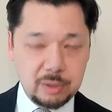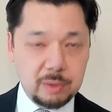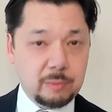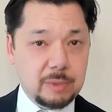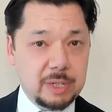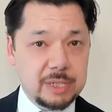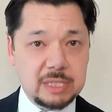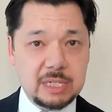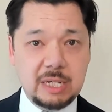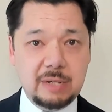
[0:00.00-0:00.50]
the
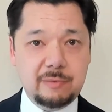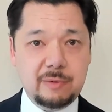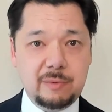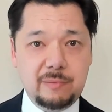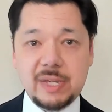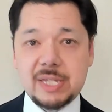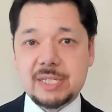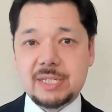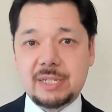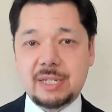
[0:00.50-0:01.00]
ones that I've
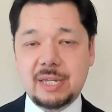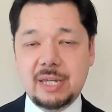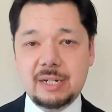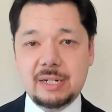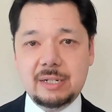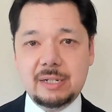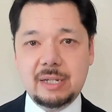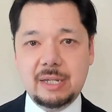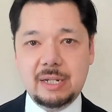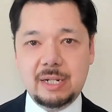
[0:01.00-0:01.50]

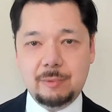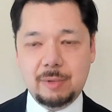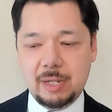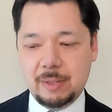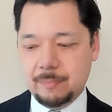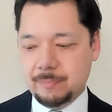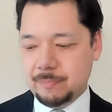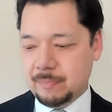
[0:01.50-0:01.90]
investigated anyway.